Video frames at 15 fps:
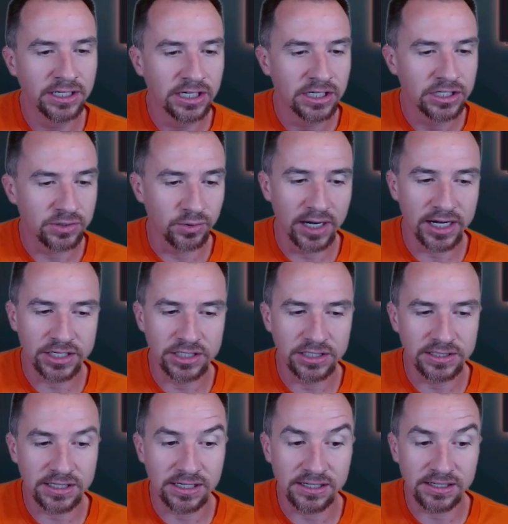So we're actually
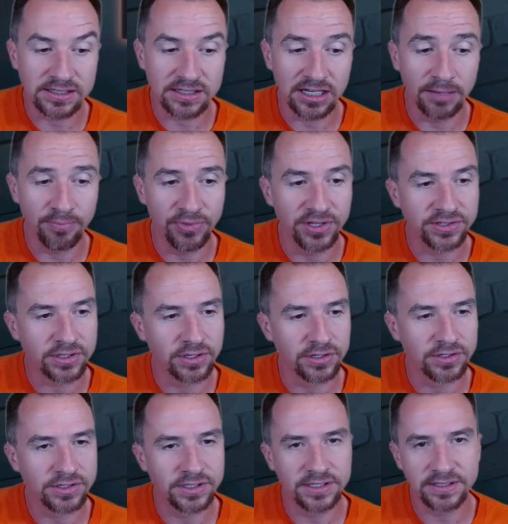just going to skip this
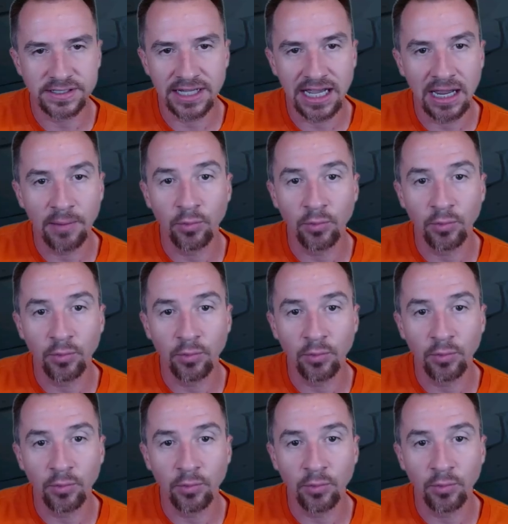curse this time.